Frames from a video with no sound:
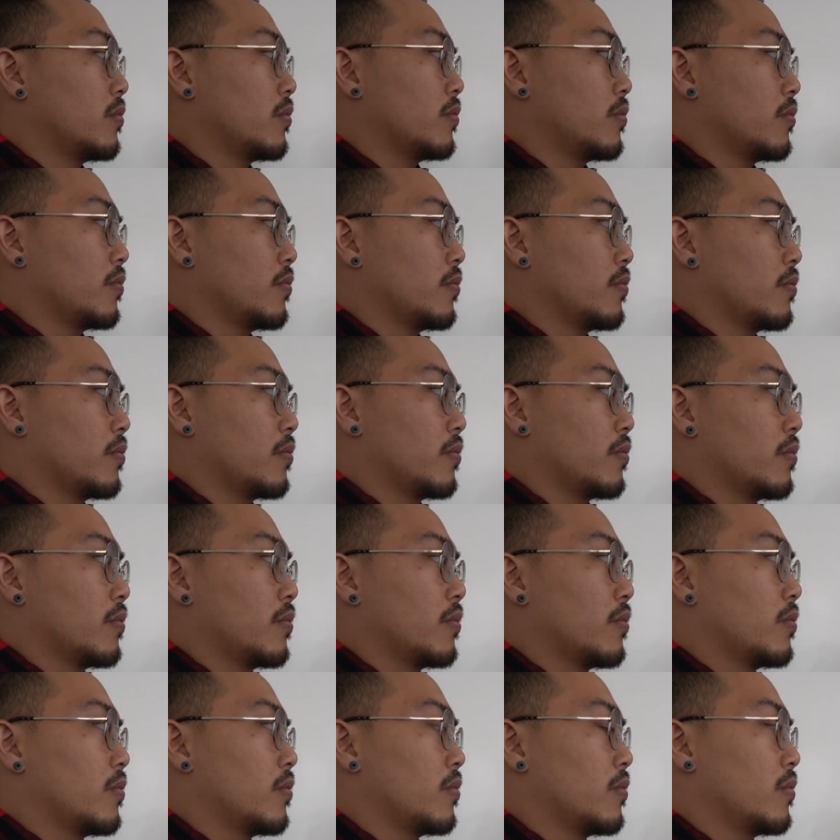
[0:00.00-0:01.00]

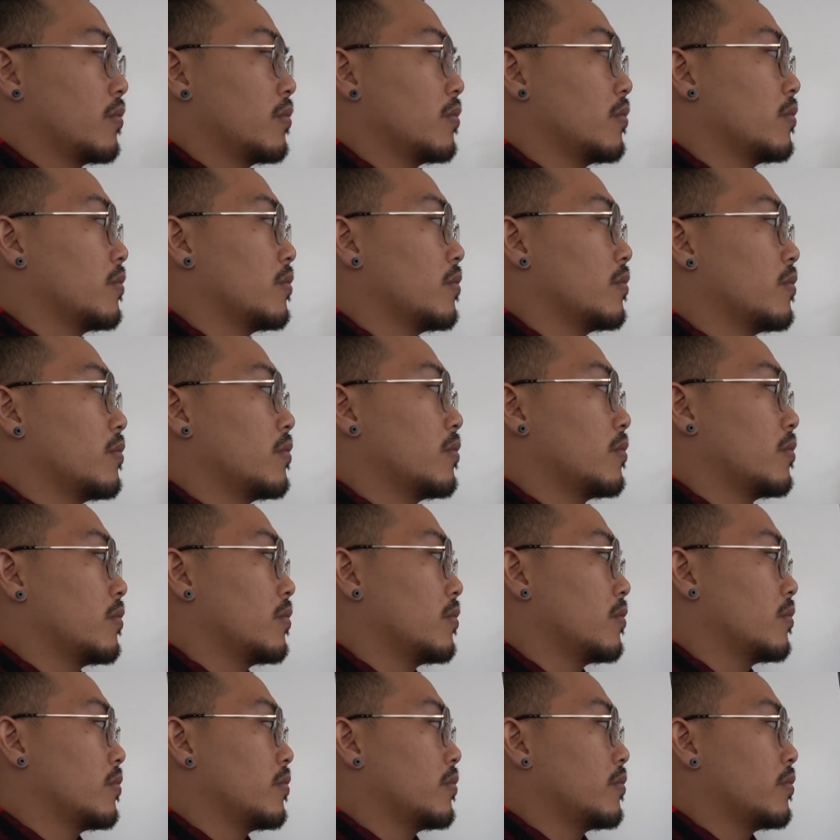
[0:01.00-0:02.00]

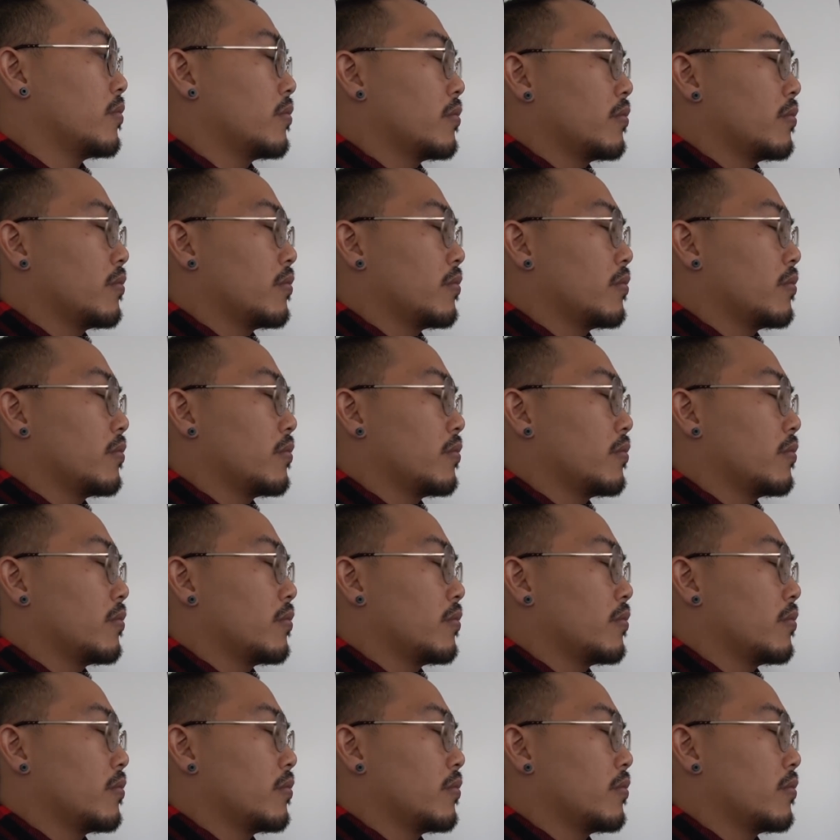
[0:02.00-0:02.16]
(no one is talking)